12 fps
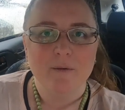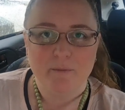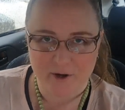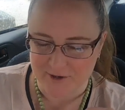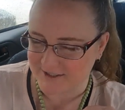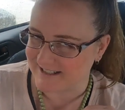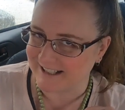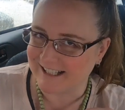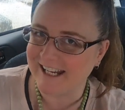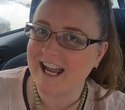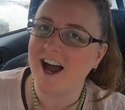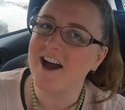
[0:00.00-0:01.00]

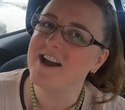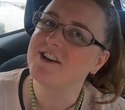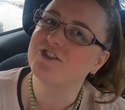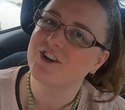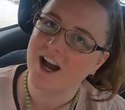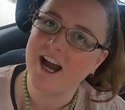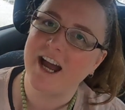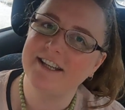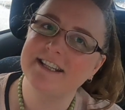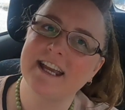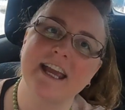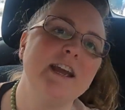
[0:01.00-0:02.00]
Personally, I try
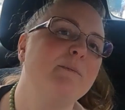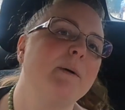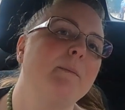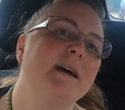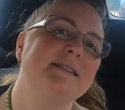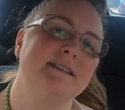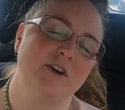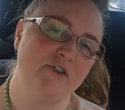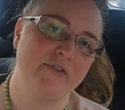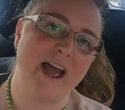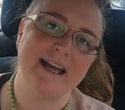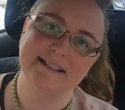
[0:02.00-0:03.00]
to keep
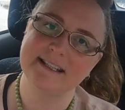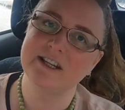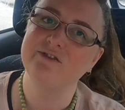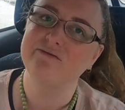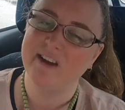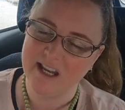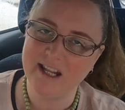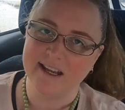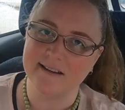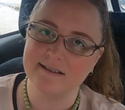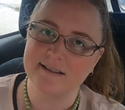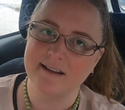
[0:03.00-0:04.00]
myself as
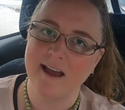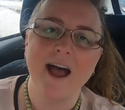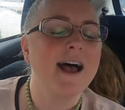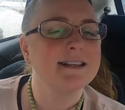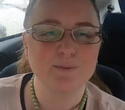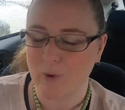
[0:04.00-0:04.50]
convenient as